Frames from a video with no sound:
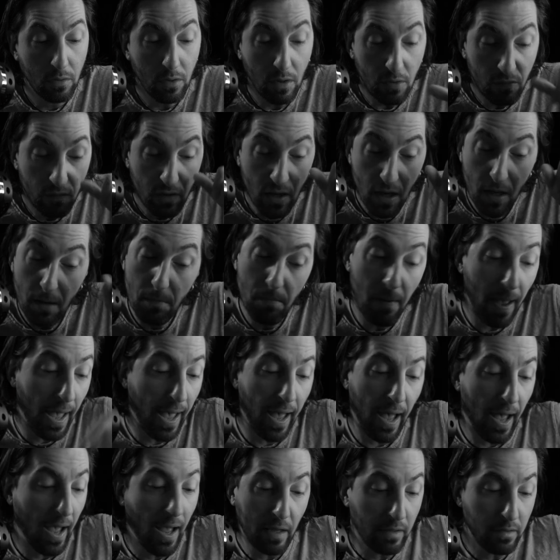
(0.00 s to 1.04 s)
Is he
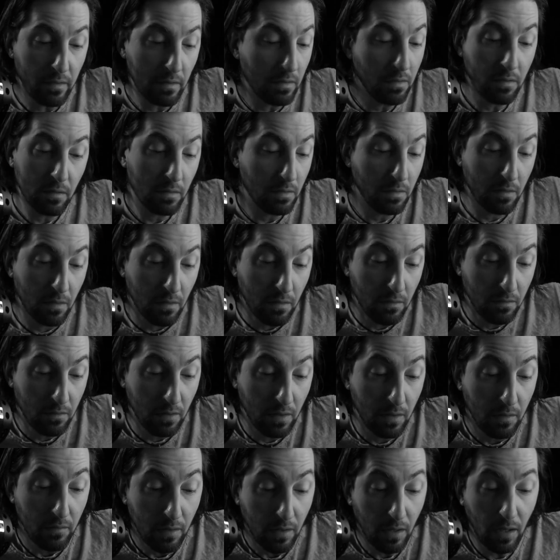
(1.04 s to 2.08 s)
mad?
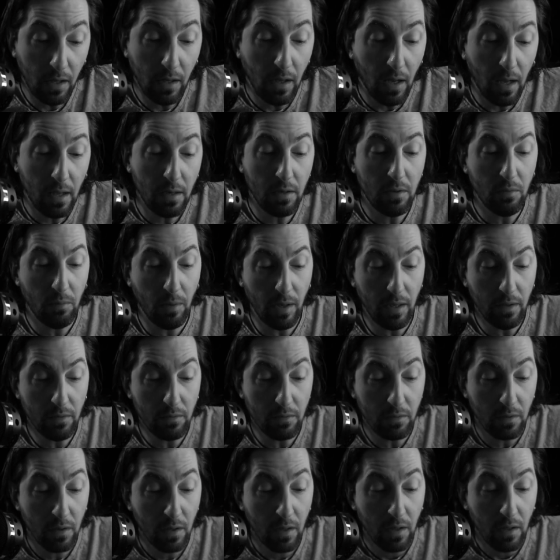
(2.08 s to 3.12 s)

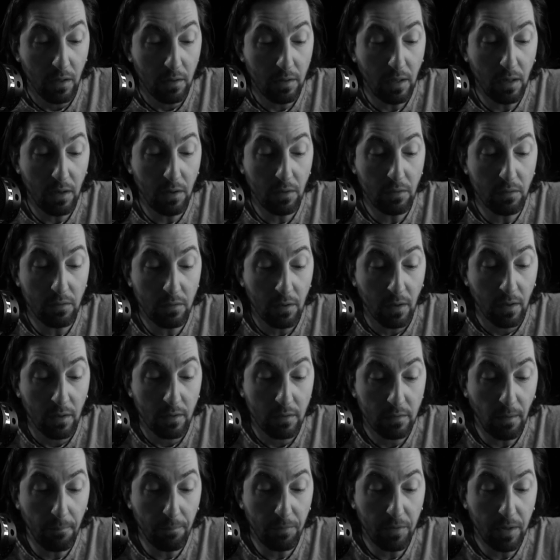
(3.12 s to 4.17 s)
Anyways, there's
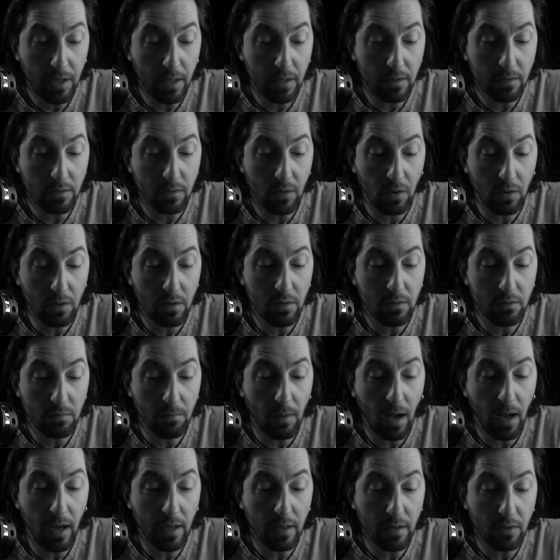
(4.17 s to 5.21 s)
some things on his
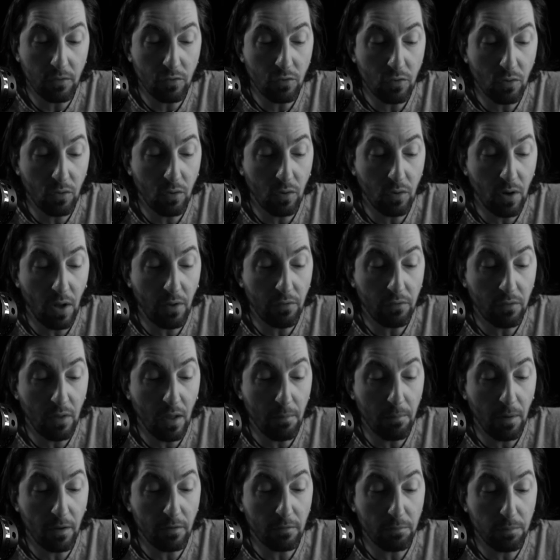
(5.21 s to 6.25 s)
mind as sure as
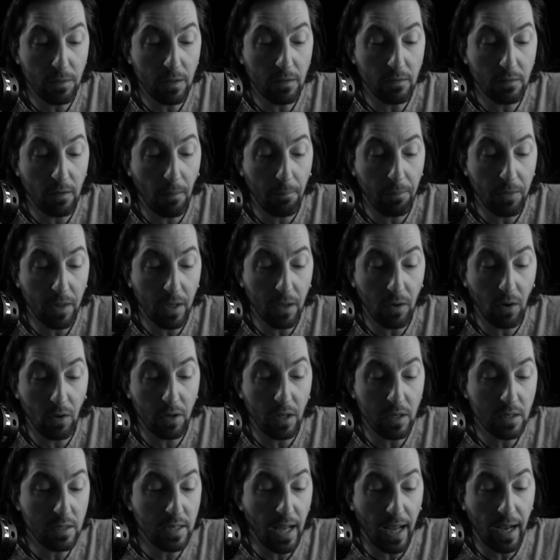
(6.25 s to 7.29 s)
there must be something on
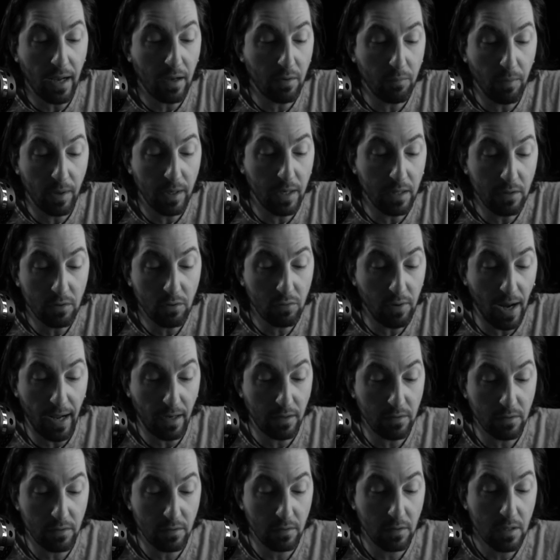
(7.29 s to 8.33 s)
a deck when it
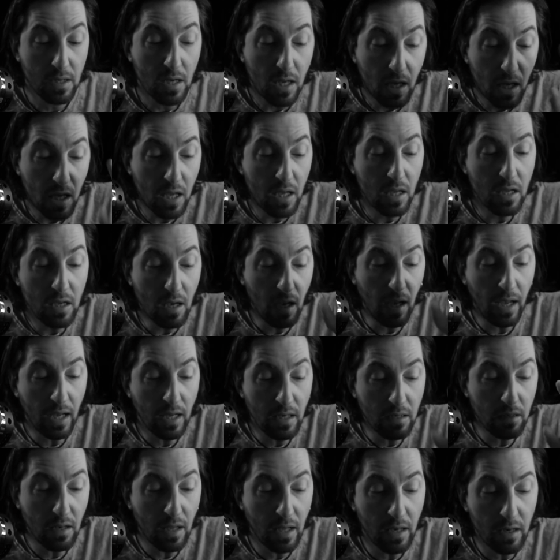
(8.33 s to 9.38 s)
cracks. He
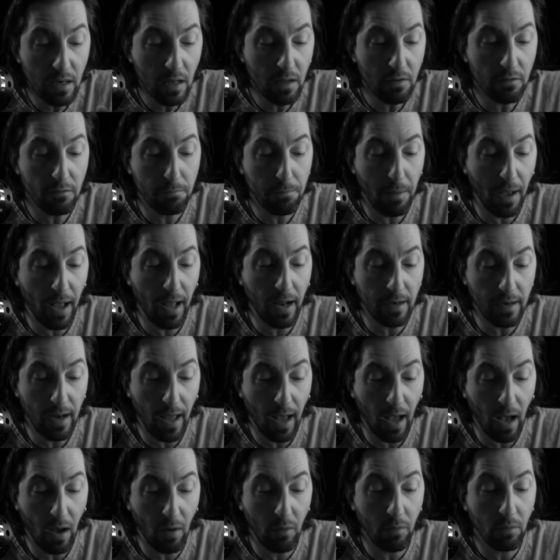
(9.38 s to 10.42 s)
ain't in his bed
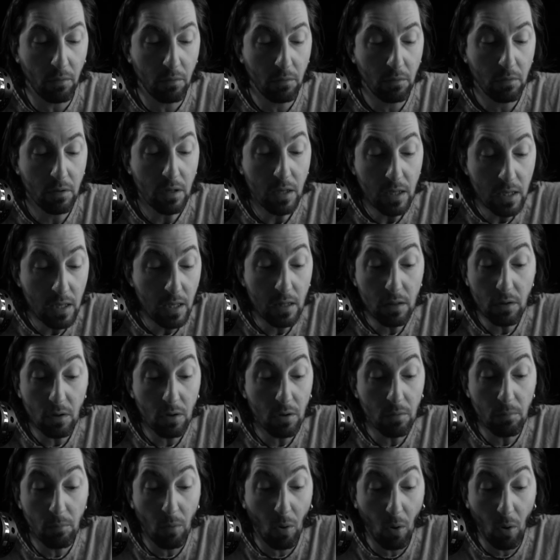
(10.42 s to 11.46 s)
now,
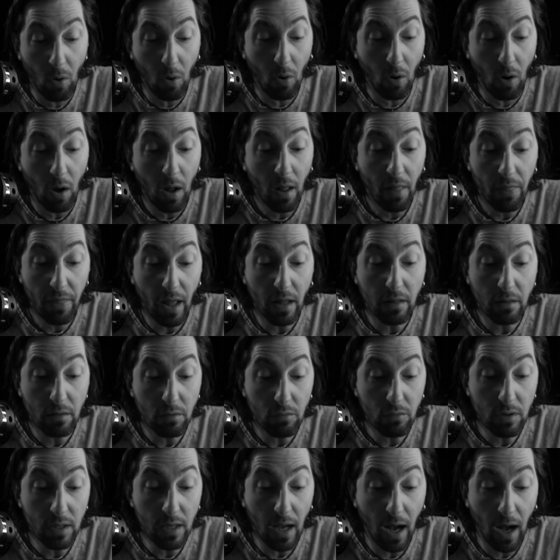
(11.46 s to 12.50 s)
either more than
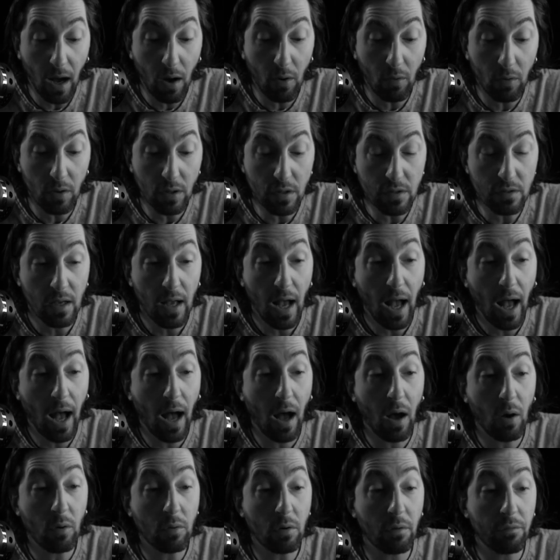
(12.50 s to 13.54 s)
3 hours
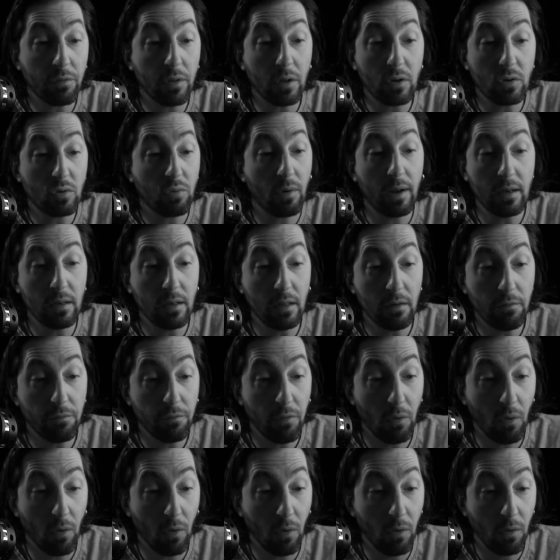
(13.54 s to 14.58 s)
out of the
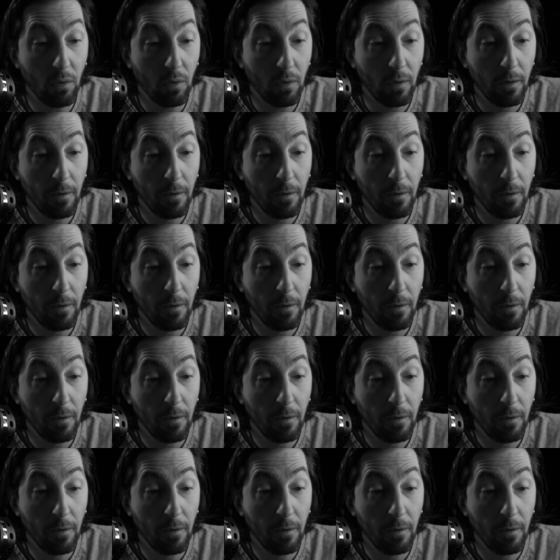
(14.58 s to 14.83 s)
24.